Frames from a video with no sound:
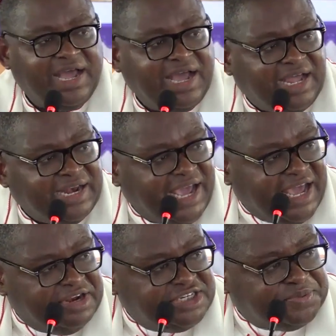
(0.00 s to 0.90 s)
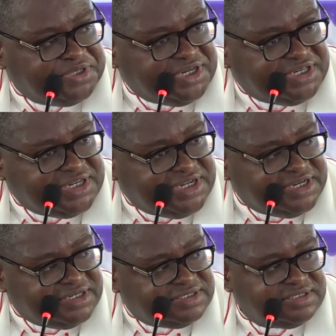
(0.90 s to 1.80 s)
and Irish
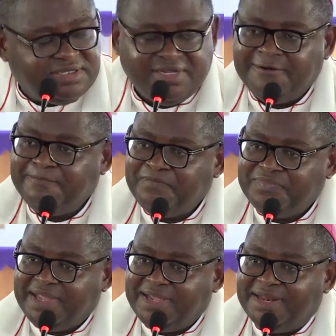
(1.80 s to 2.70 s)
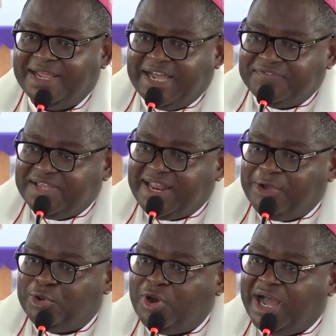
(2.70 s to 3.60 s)
potatoes, then after that
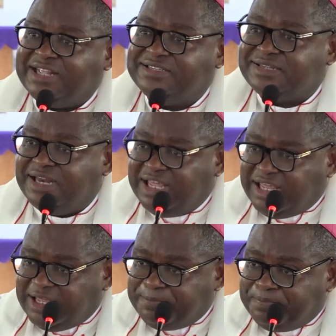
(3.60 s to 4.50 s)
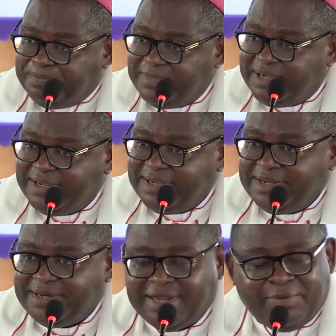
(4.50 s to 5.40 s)
you go and sleep,
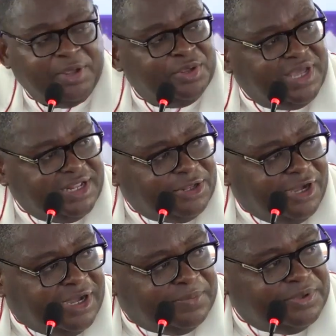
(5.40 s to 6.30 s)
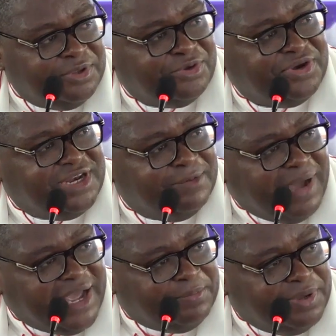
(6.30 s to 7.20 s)
then when you get up, you read the
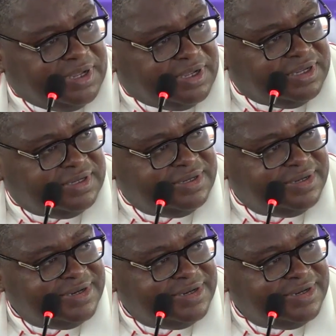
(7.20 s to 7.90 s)
Bible,